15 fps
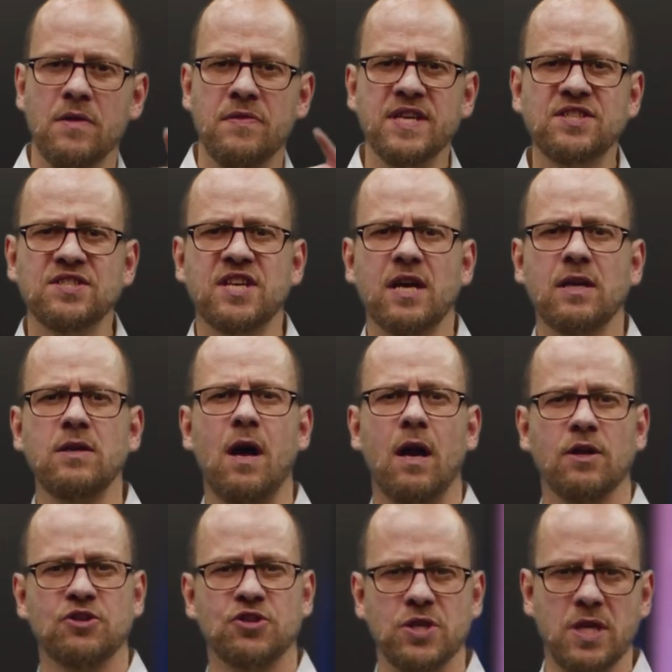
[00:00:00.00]
This
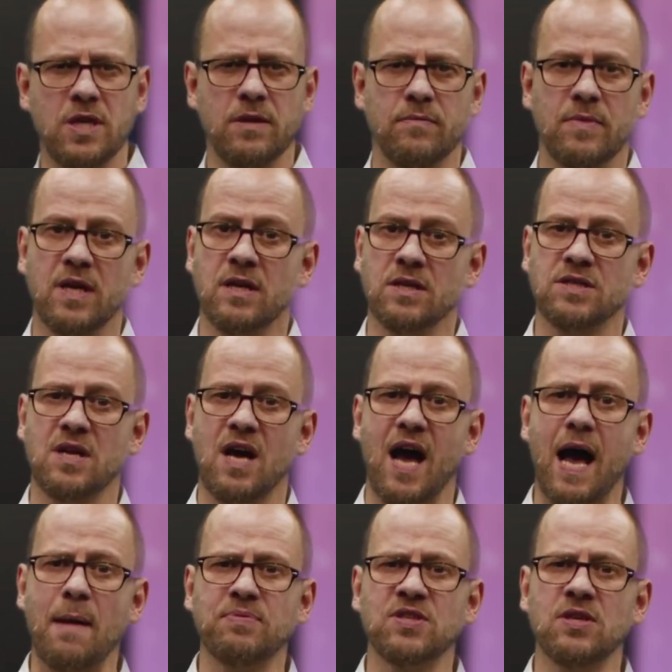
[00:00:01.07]
technology is
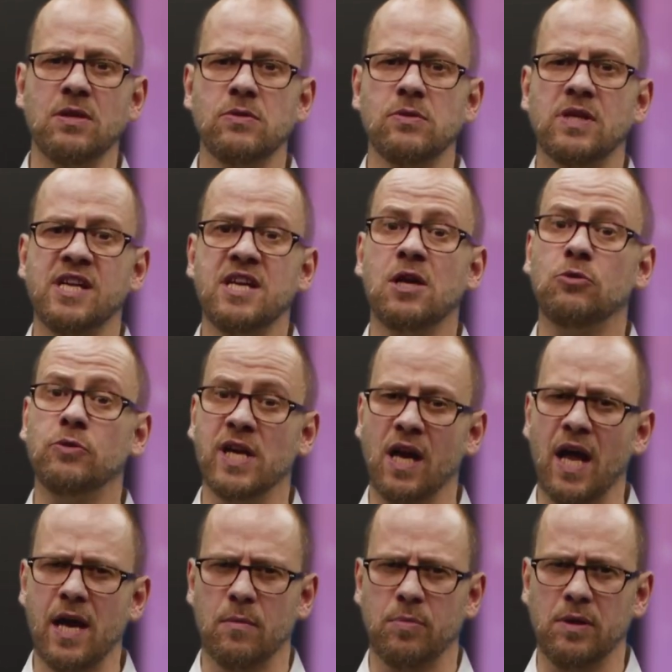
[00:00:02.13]
absolutely
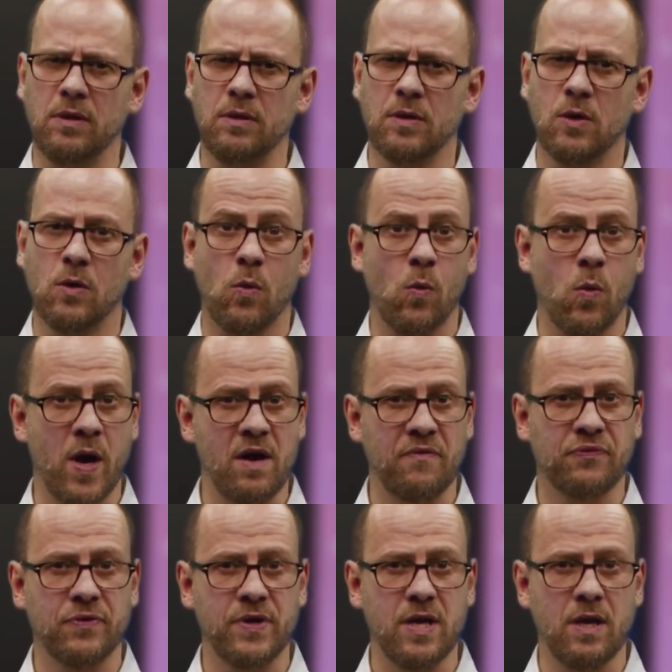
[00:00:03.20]
reliable,
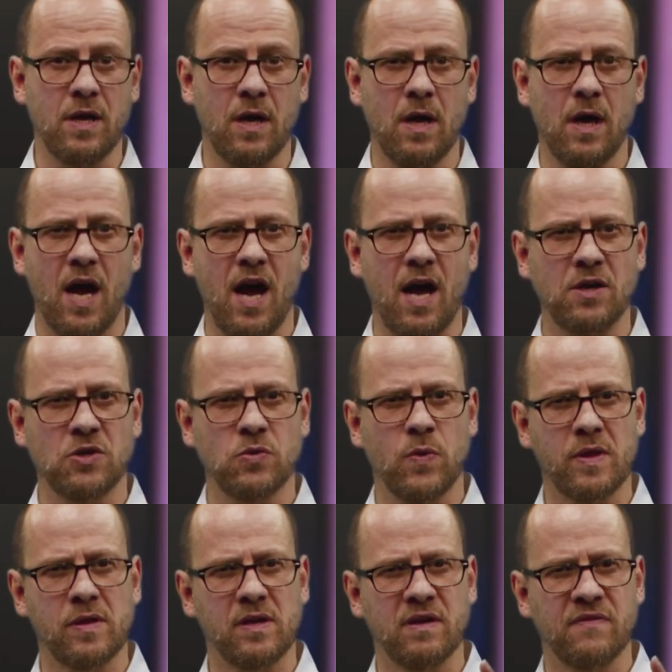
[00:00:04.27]
wear-free, and
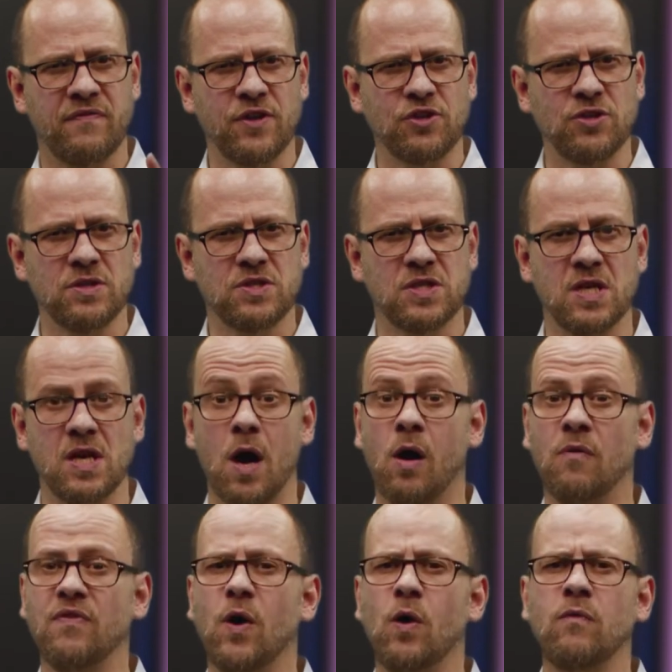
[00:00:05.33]
with an efficiency
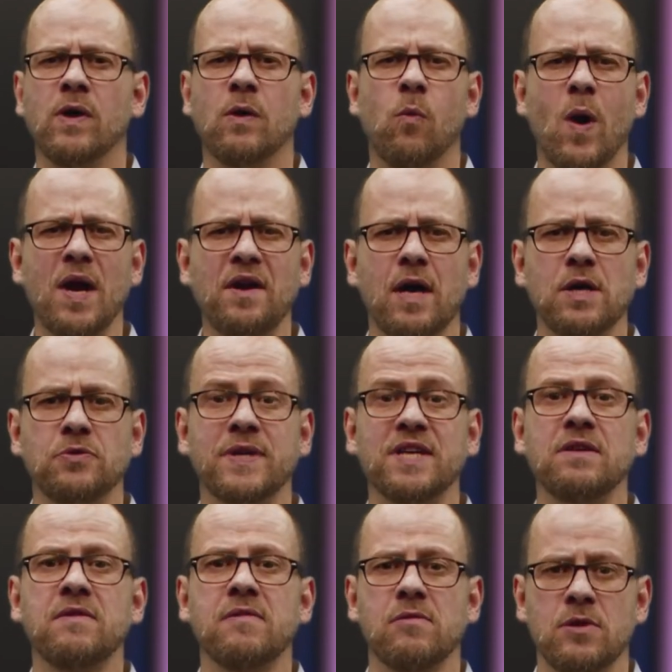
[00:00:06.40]
of over
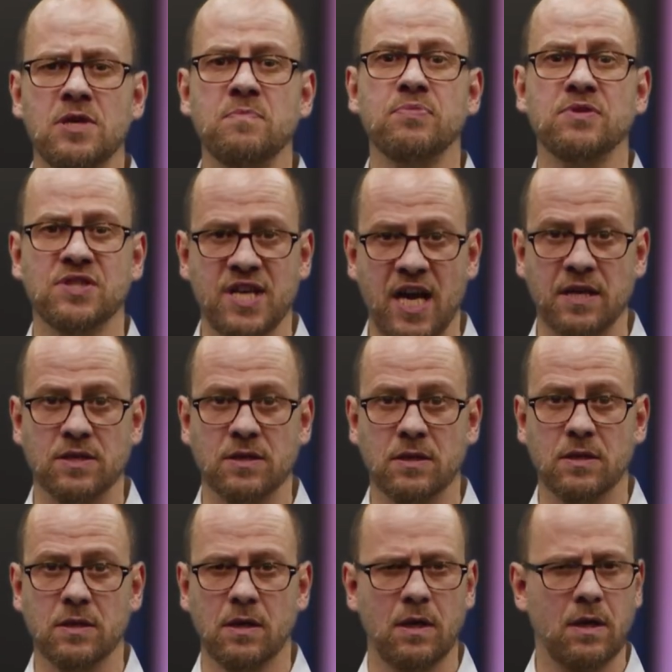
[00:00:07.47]
130%.
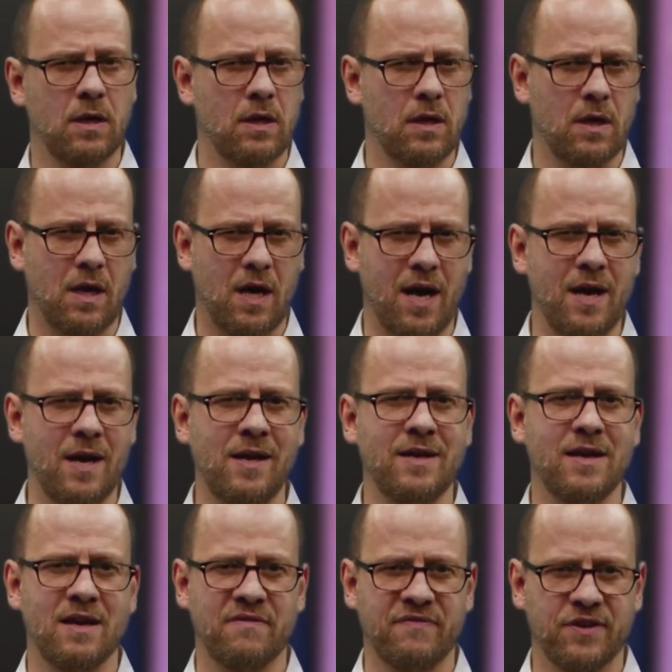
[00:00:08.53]

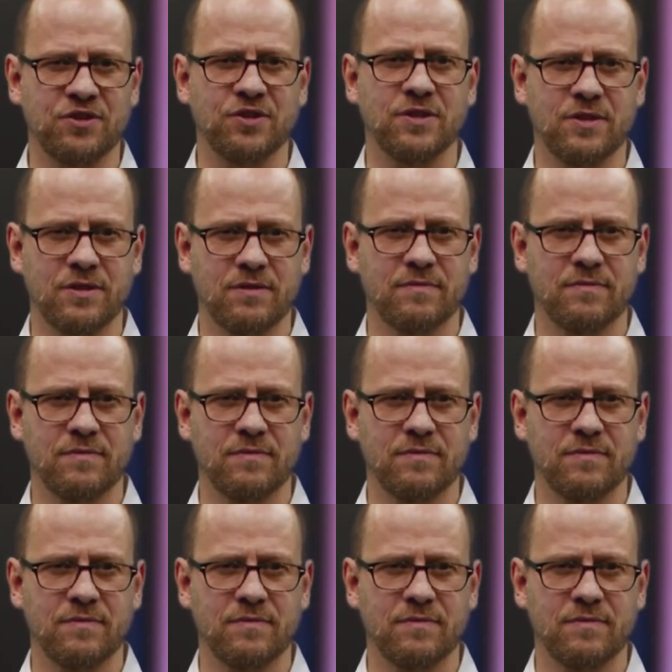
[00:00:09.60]
Highly efficient.